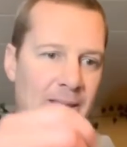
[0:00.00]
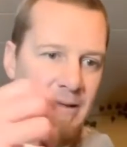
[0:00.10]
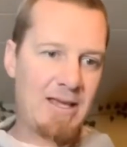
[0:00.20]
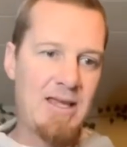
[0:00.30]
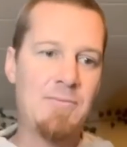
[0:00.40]

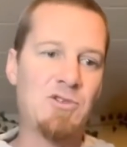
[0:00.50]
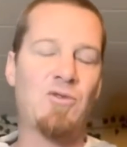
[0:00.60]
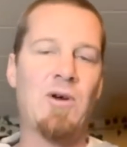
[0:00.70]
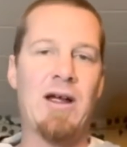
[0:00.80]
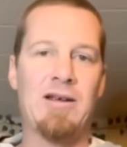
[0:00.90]
keep
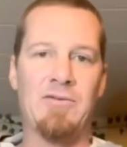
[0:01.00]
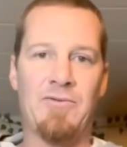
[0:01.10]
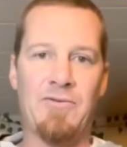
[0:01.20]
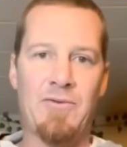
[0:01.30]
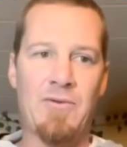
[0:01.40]
track
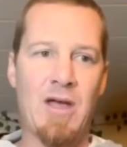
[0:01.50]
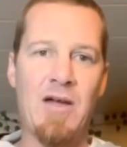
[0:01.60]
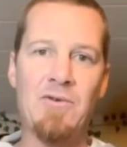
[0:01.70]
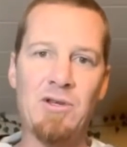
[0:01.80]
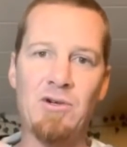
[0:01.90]
of
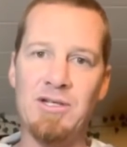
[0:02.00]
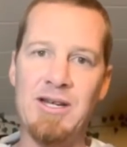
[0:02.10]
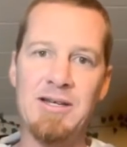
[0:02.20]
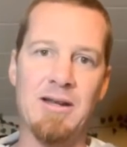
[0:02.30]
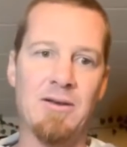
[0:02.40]
every little
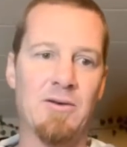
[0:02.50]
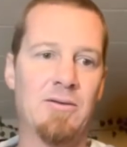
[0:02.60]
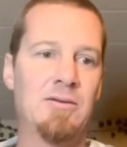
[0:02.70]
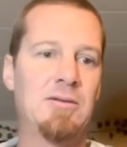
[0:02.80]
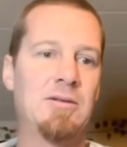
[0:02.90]

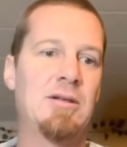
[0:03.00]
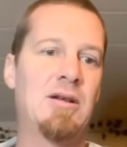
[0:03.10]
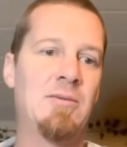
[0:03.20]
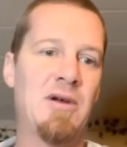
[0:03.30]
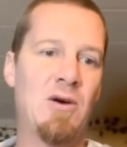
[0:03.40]
detail
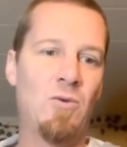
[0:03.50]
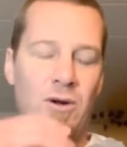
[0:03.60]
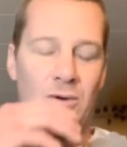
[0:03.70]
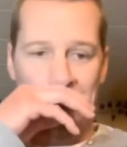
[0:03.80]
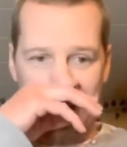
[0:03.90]
about
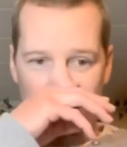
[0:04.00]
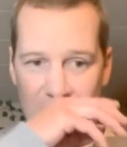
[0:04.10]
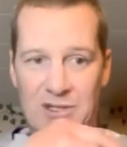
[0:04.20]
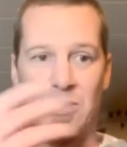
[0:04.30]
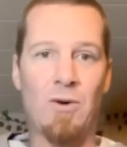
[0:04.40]
what she was going